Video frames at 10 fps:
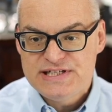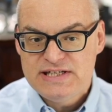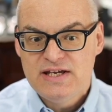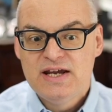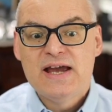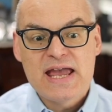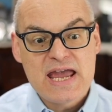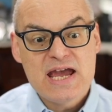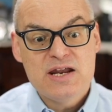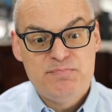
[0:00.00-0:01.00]
d
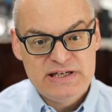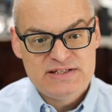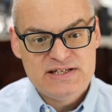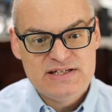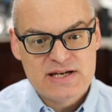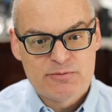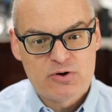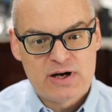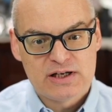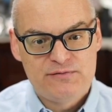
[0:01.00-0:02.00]
and big D
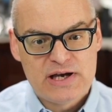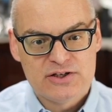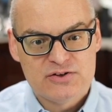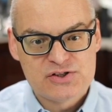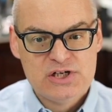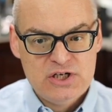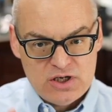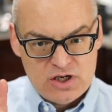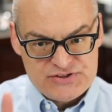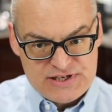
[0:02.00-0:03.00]
democratic values.
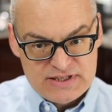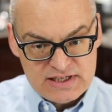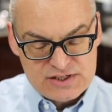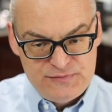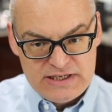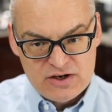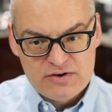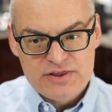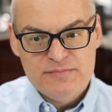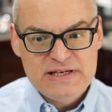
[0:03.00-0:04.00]
I'll see you in the next
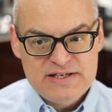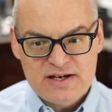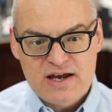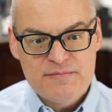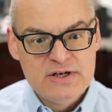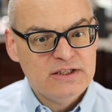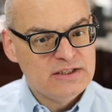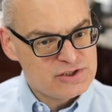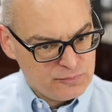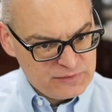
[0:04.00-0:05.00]
video. In the meantime,
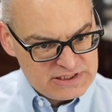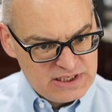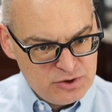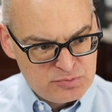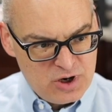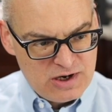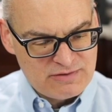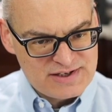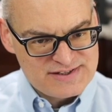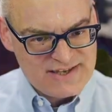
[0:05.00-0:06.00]
let's hope for continued
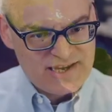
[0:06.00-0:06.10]
progress.